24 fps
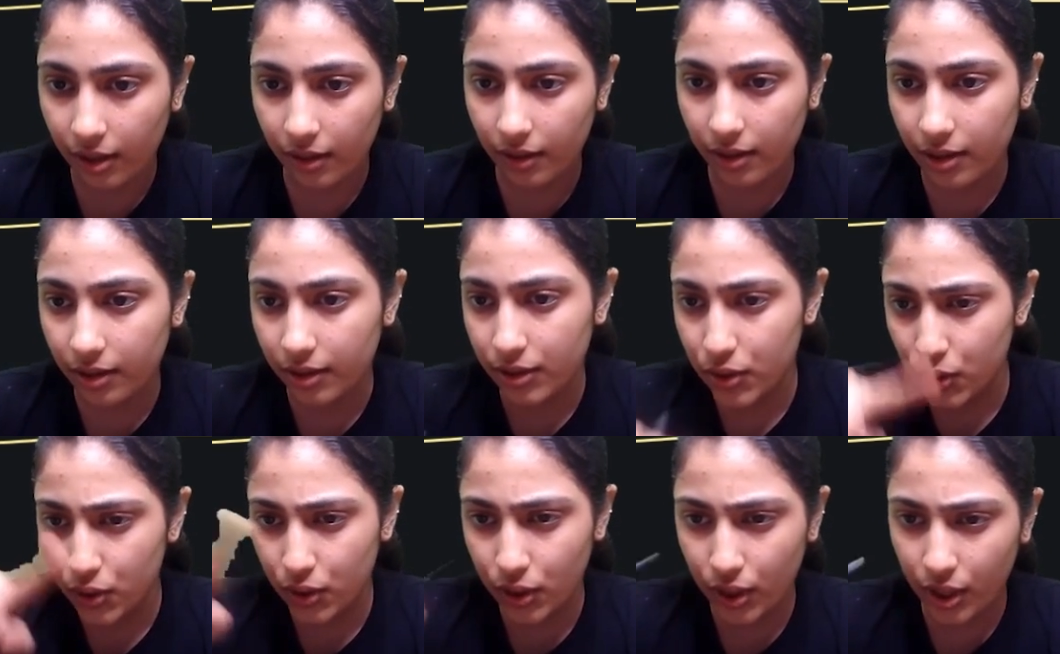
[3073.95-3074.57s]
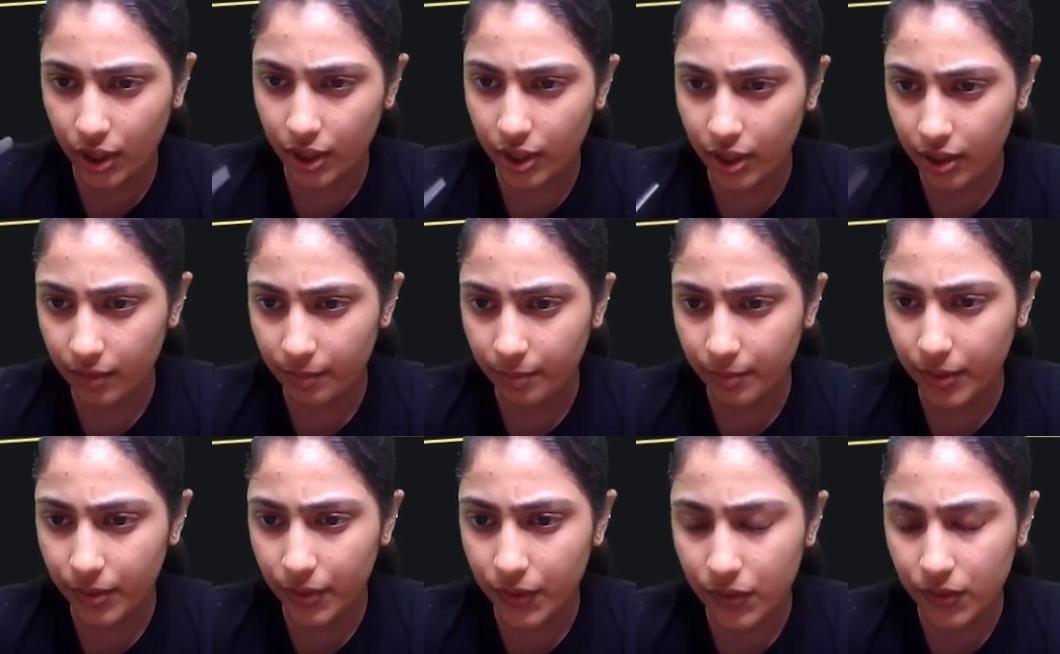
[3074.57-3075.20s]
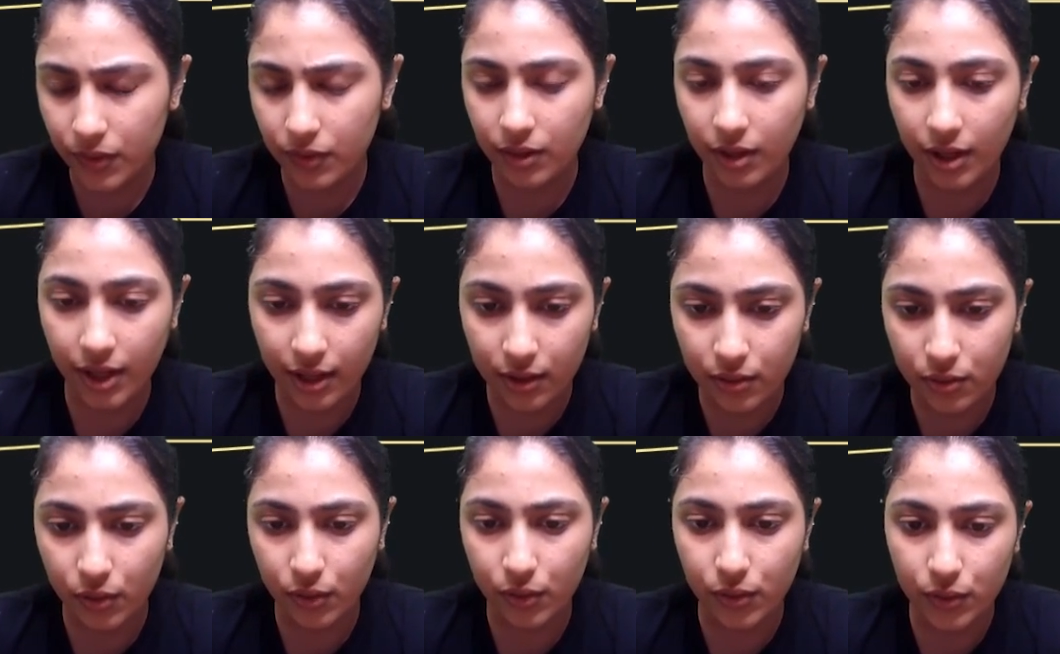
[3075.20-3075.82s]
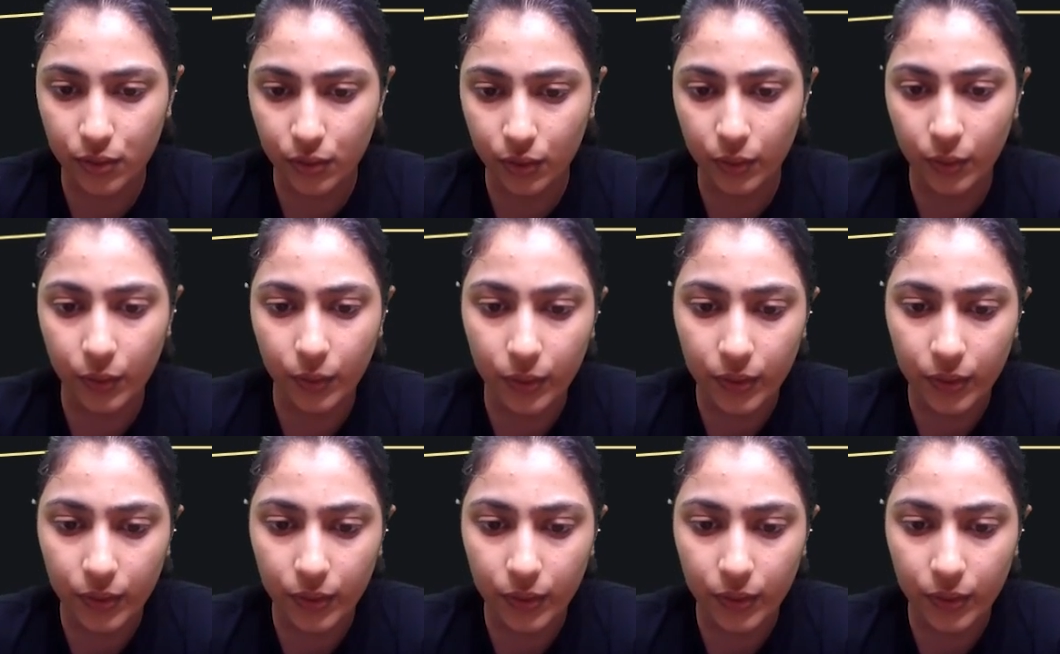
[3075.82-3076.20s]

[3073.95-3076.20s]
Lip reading: the share percentage also.